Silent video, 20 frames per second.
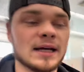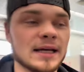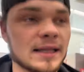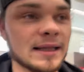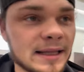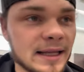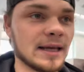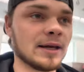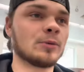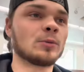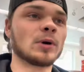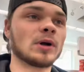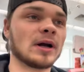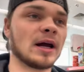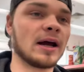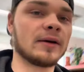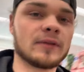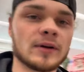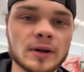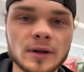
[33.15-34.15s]
and then we're
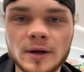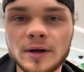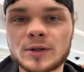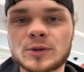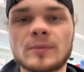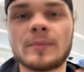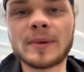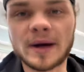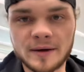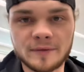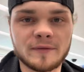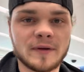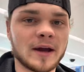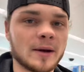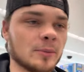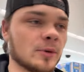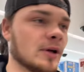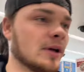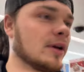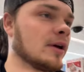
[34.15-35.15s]
having lunch with my
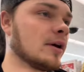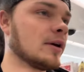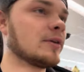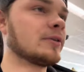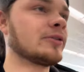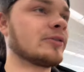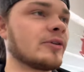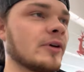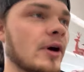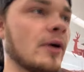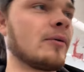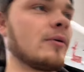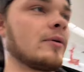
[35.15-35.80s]
family. So,